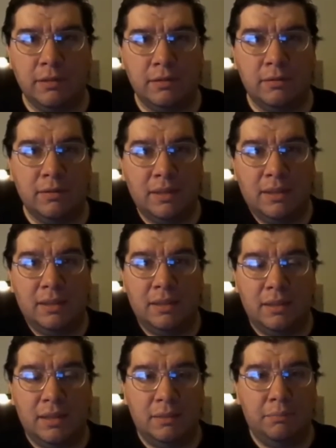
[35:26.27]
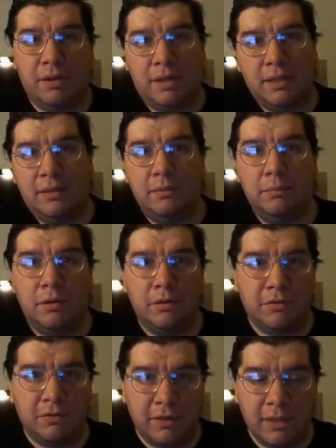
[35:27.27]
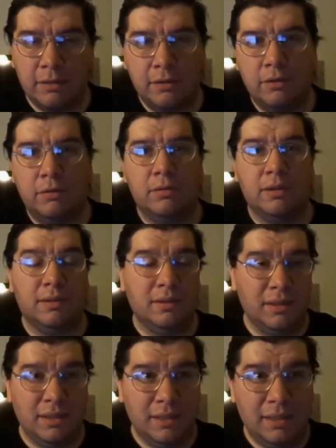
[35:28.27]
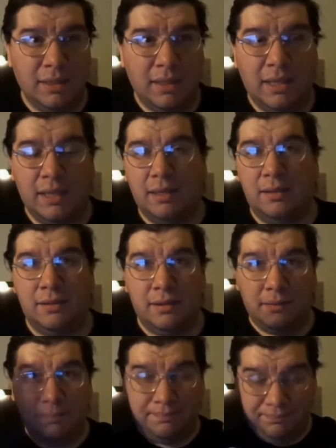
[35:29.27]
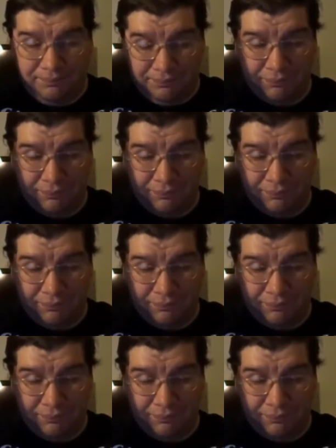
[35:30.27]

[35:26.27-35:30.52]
You know, he brought in the motorcycle and and uh,